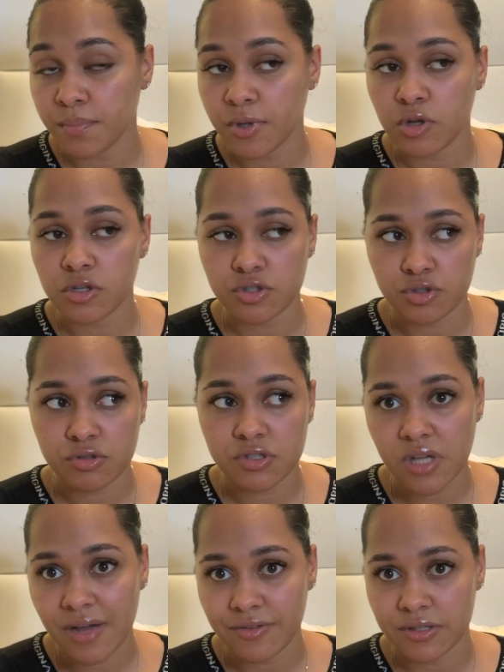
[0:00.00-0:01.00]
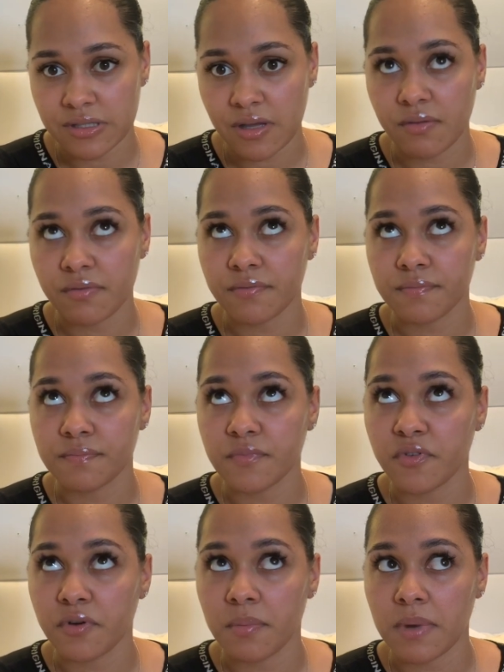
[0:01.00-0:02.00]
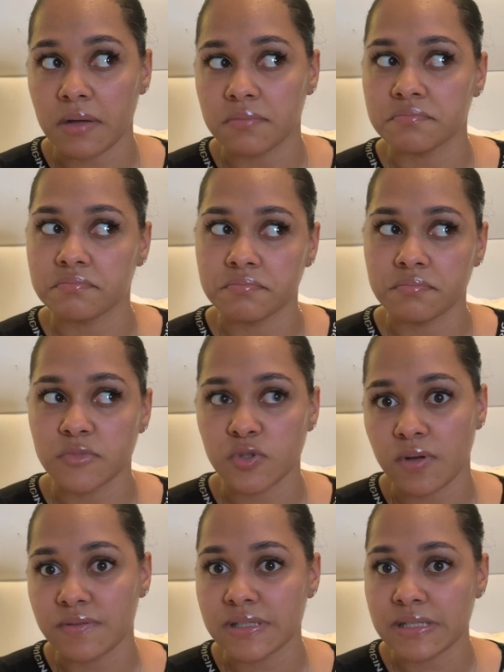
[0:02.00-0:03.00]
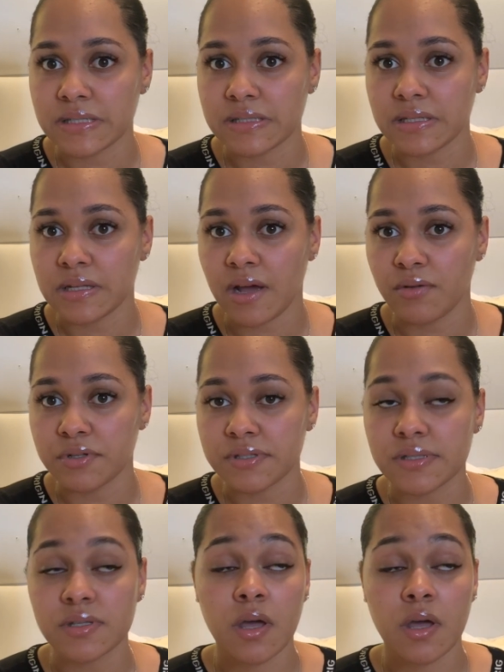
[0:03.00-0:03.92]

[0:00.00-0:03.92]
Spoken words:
because you starve yourself for about 12 to 16 hours.